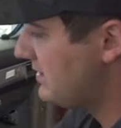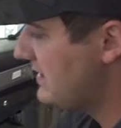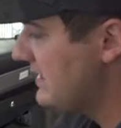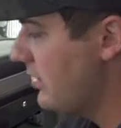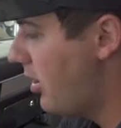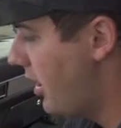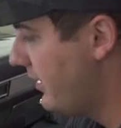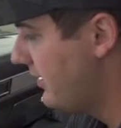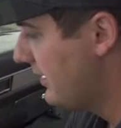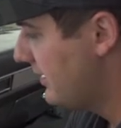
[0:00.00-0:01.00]
key
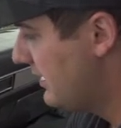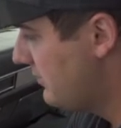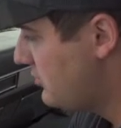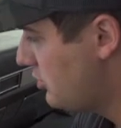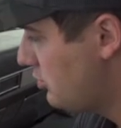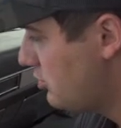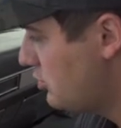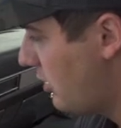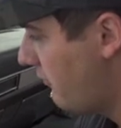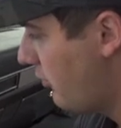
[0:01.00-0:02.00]
on gives you
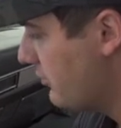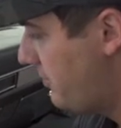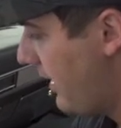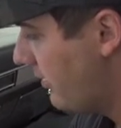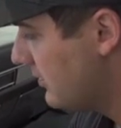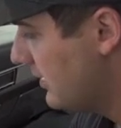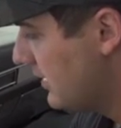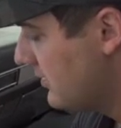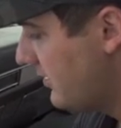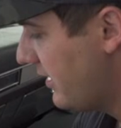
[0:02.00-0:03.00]
12 volts power.
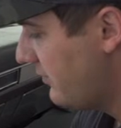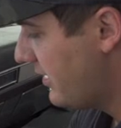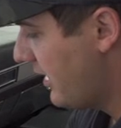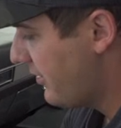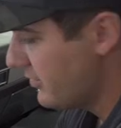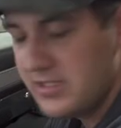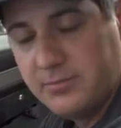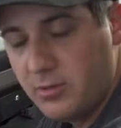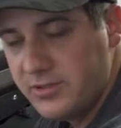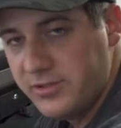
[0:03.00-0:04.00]
So there we've got
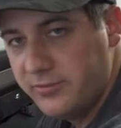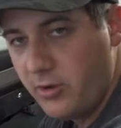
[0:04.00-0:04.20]
13.2